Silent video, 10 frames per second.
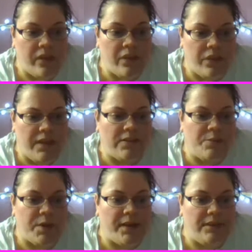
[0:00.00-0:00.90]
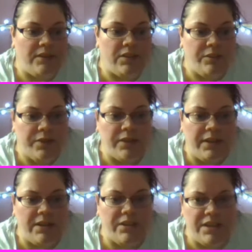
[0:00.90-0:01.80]
things, but you feel
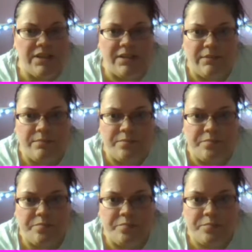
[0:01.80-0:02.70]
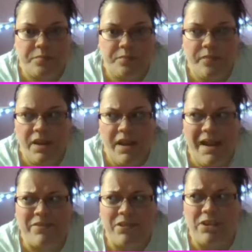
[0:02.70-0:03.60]
like you didn't. I
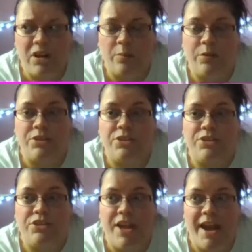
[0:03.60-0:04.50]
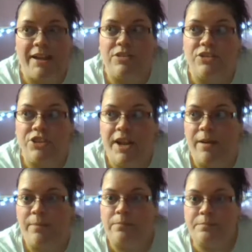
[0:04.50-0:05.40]
haven't accomplished jack shit.